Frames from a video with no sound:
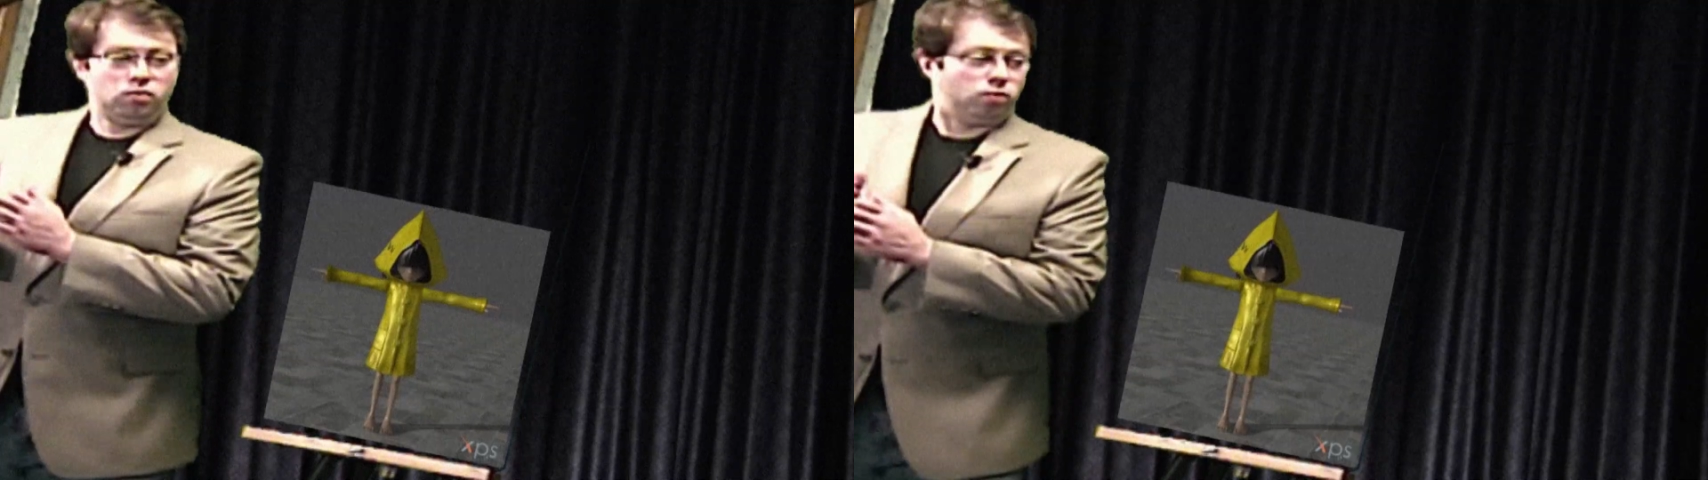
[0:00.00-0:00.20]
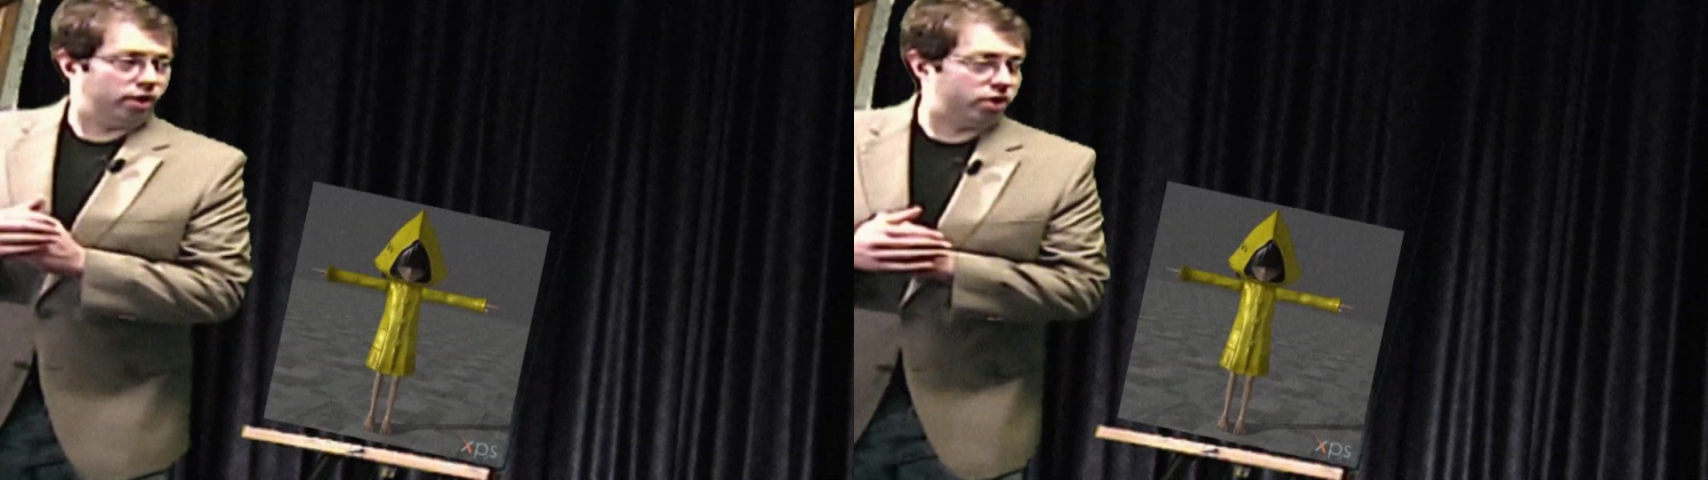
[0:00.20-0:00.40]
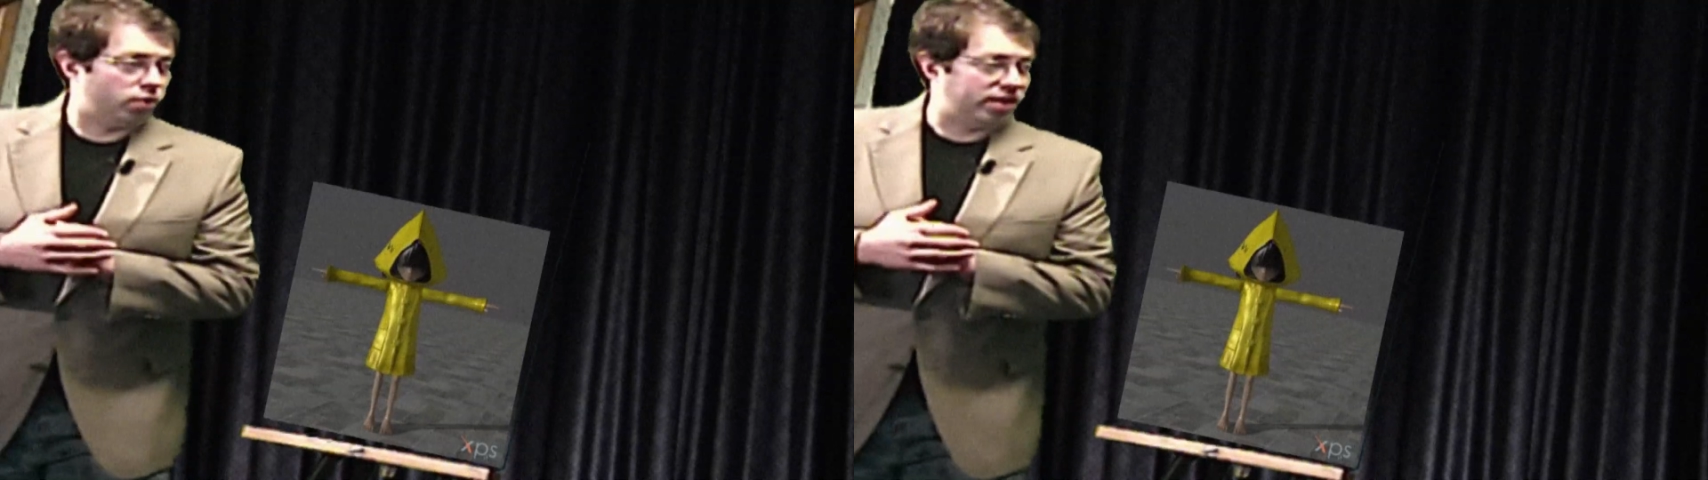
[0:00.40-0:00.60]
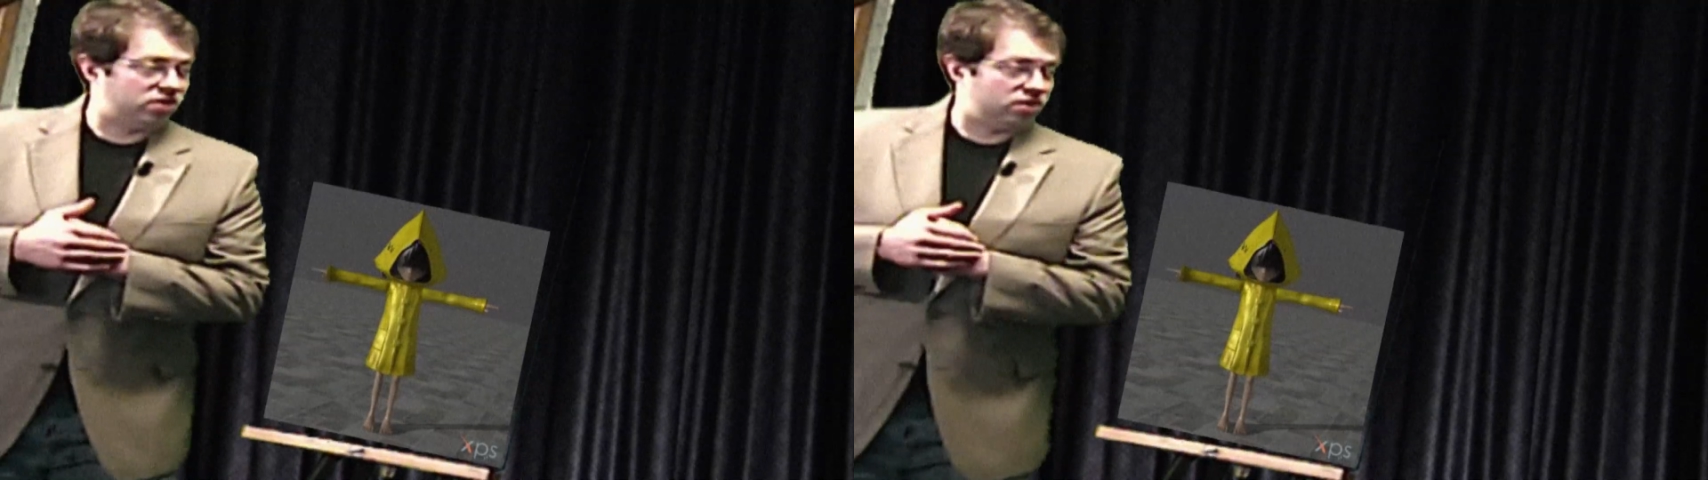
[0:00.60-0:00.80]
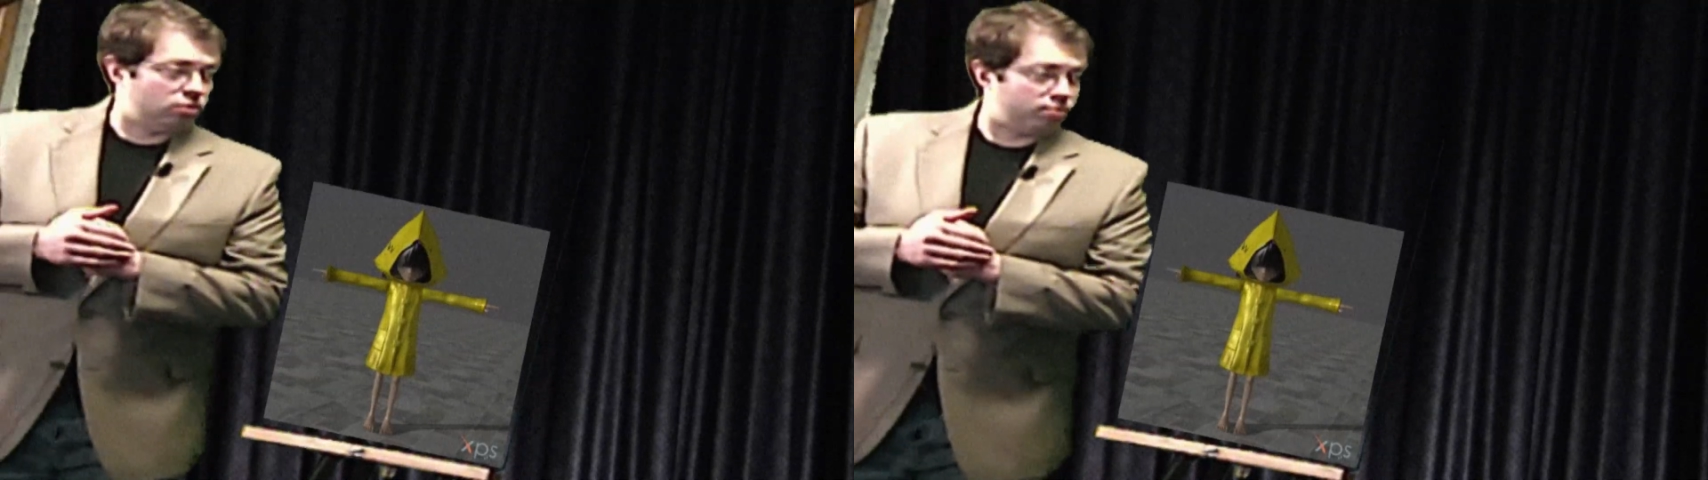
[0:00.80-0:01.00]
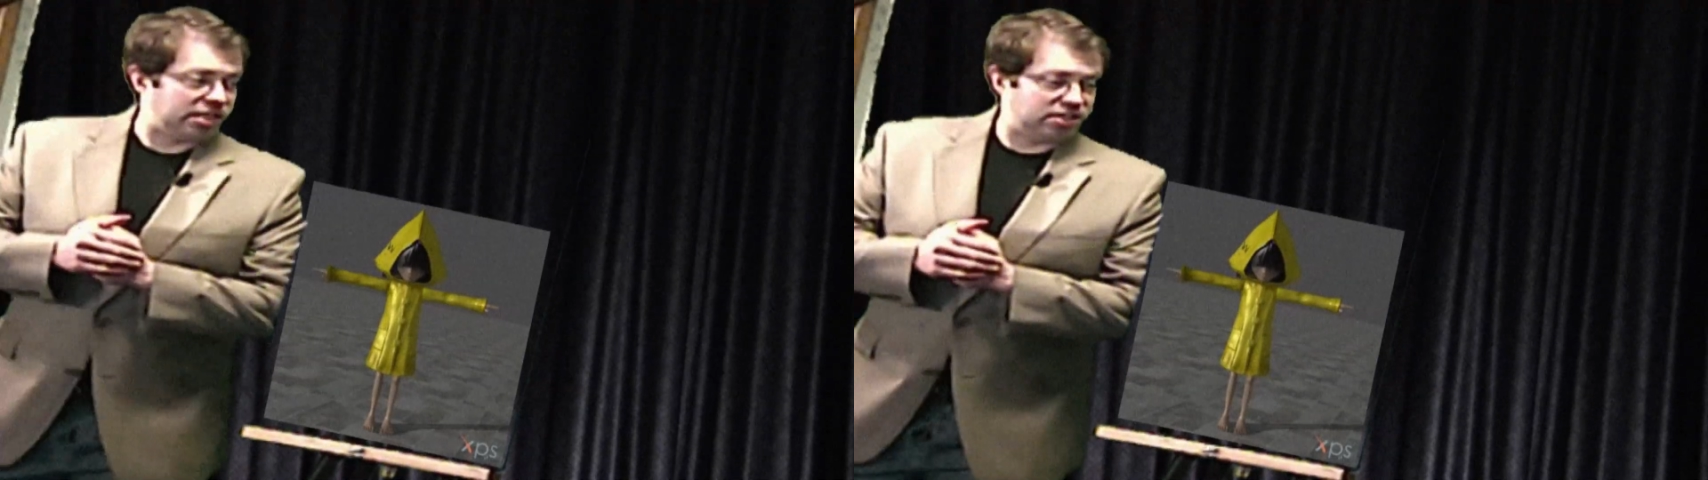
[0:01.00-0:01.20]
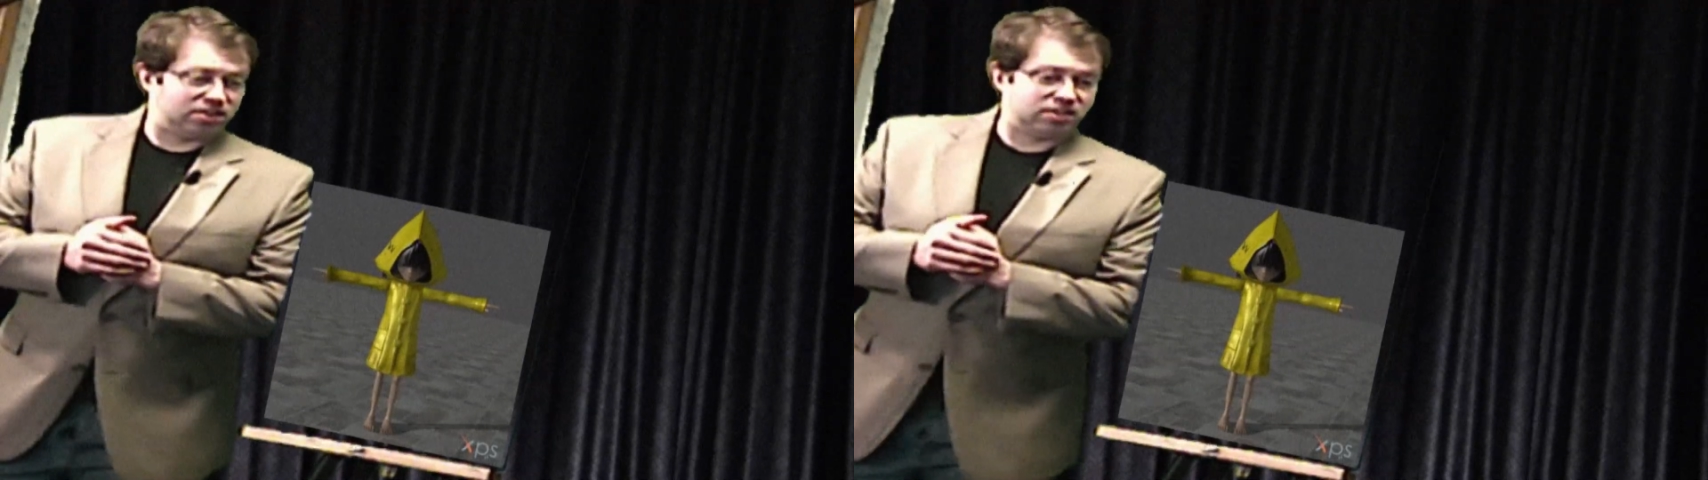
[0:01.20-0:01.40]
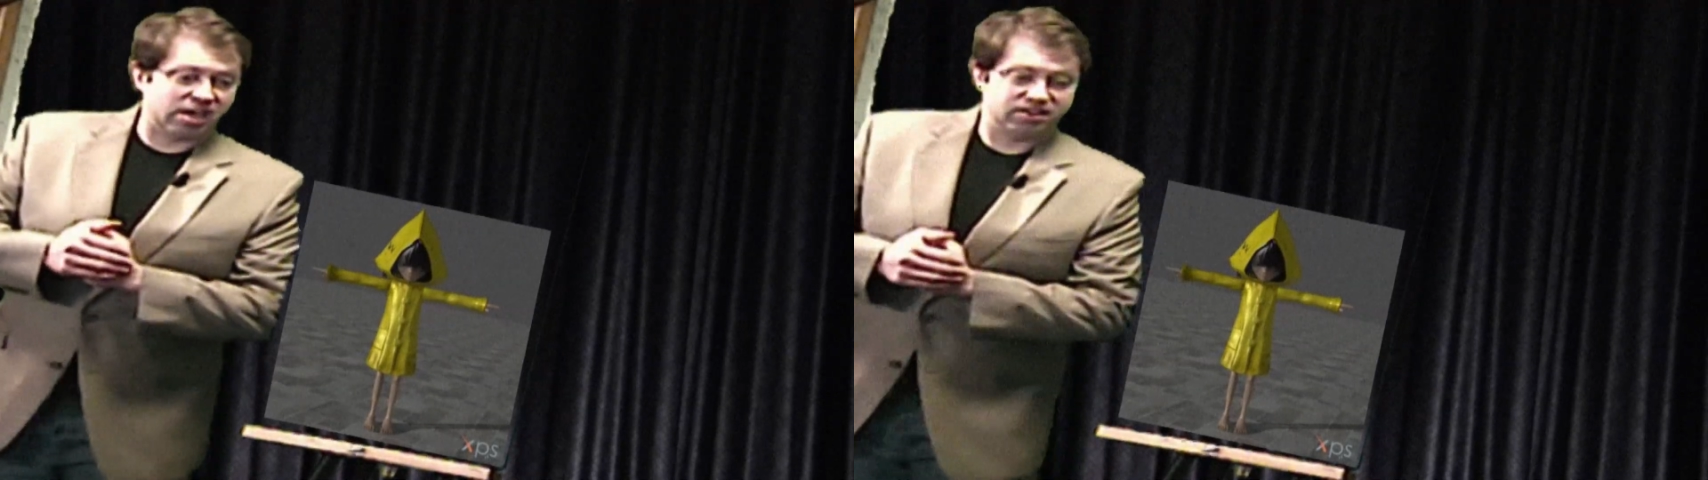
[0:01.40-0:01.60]
we're going to be
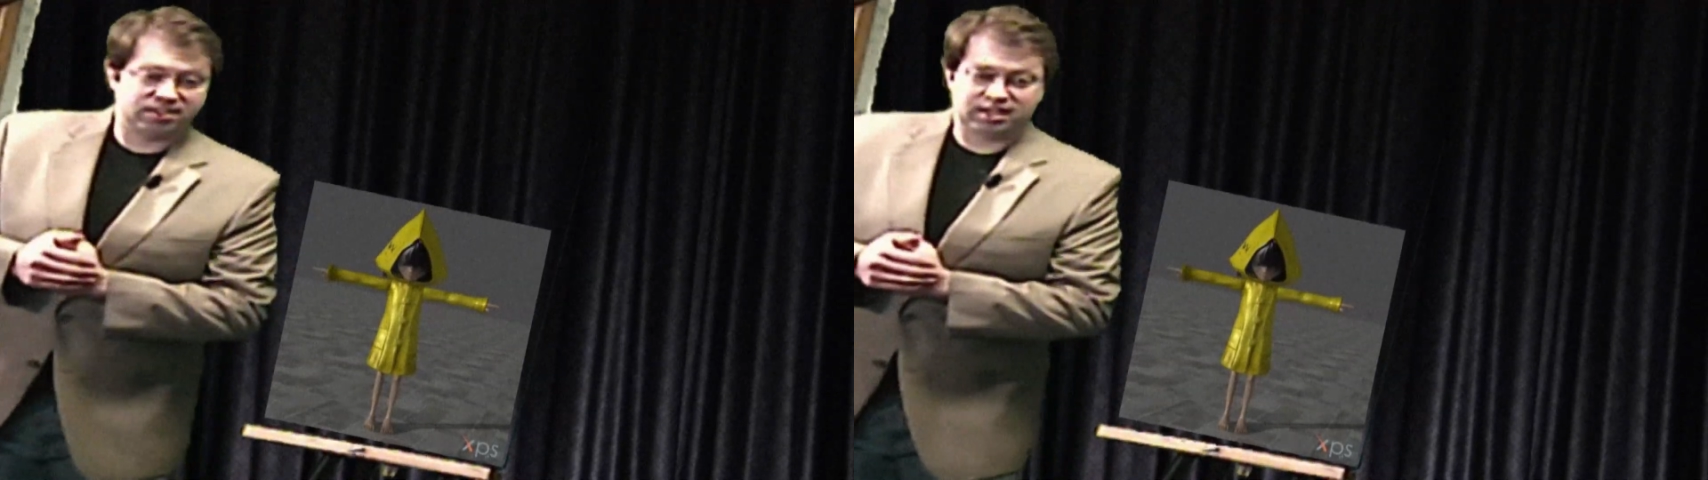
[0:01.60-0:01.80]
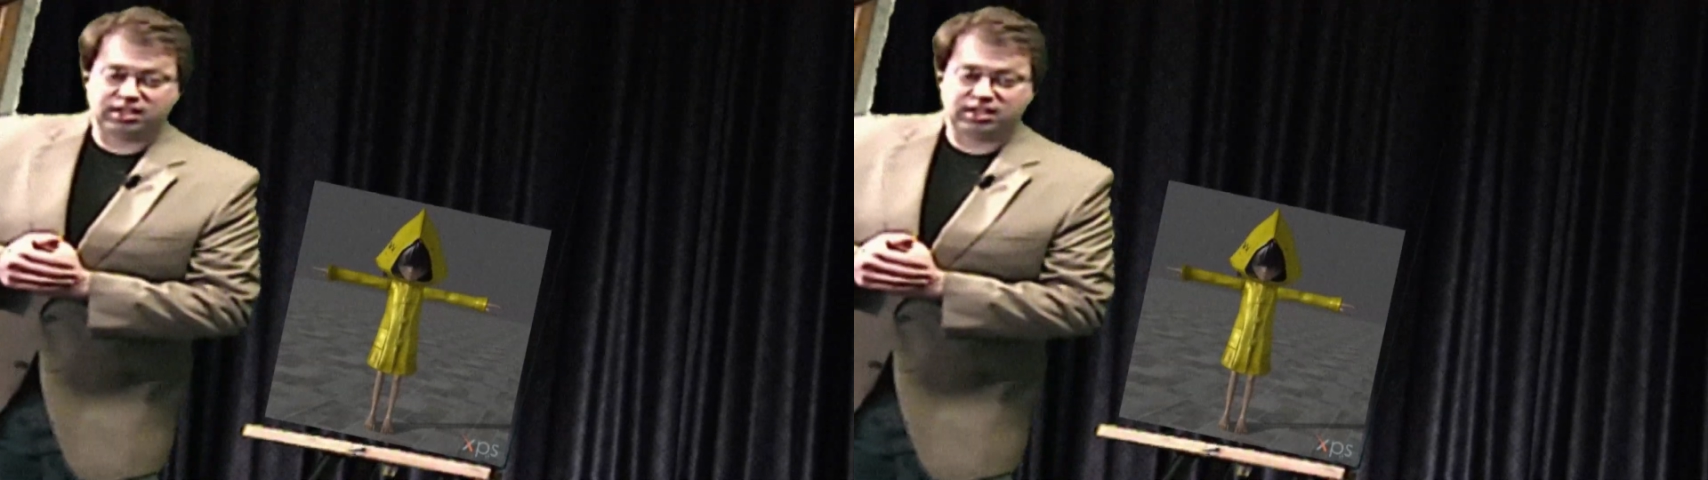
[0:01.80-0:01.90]
discussing